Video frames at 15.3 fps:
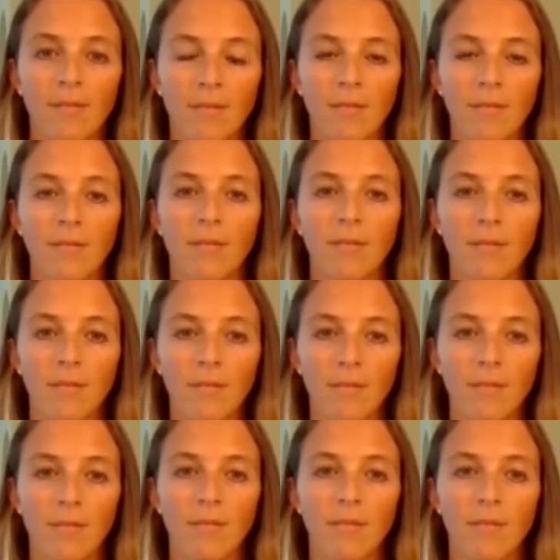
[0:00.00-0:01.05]

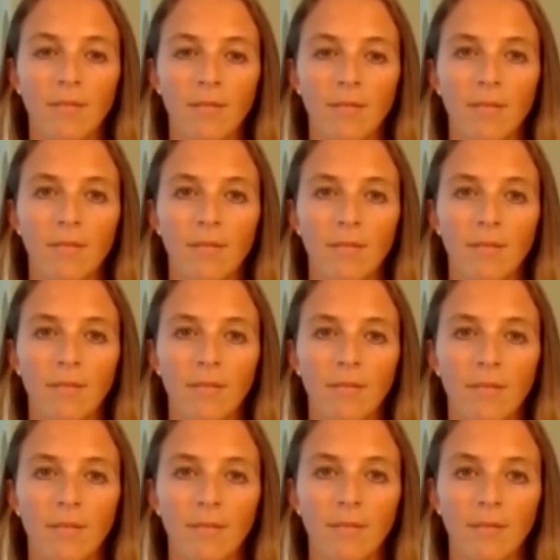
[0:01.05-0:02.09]

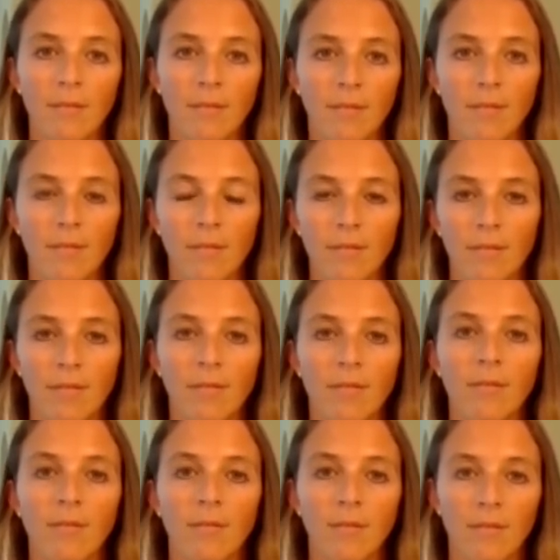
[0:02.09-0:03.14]

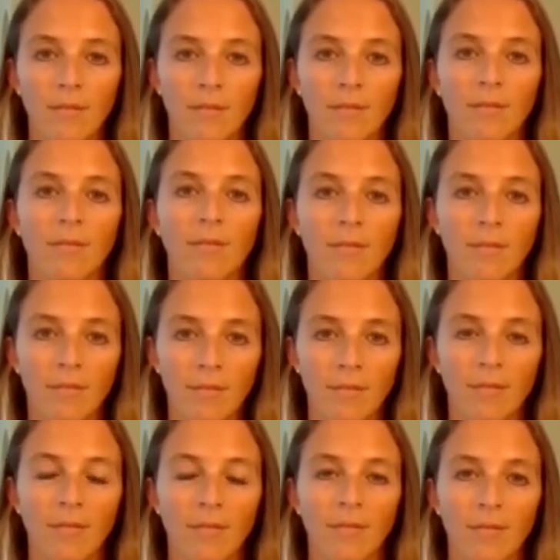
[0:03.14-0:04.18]

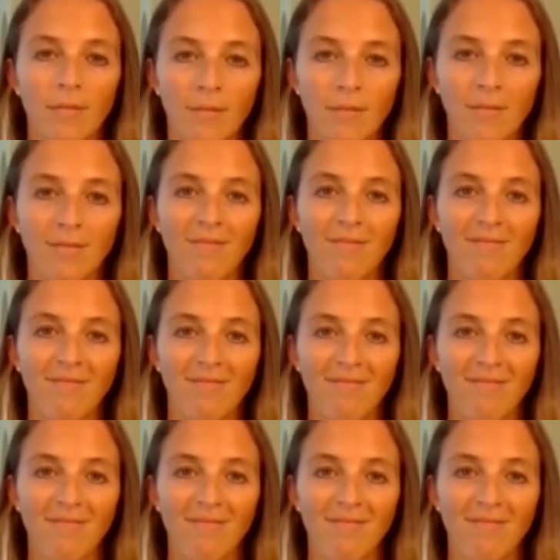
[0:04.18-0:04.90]
(not speaking)